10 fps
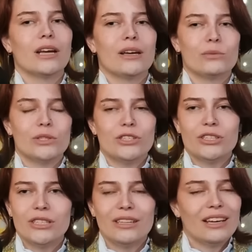And when
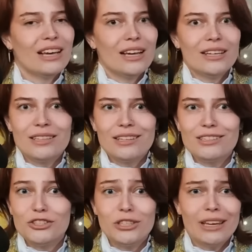she says
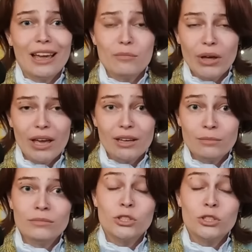that she can't pay him,